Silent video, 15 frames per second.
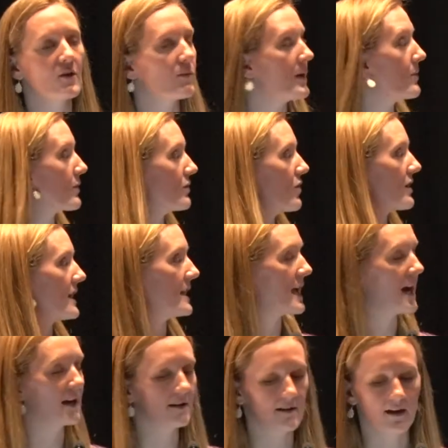we were looking
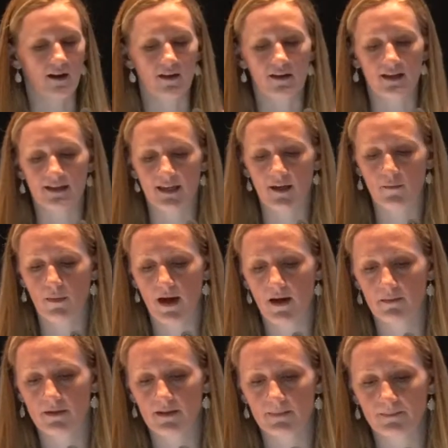at these heat
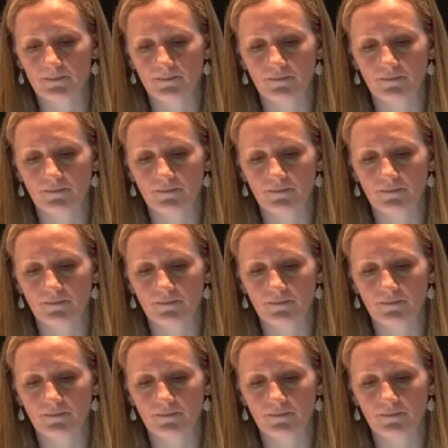maps.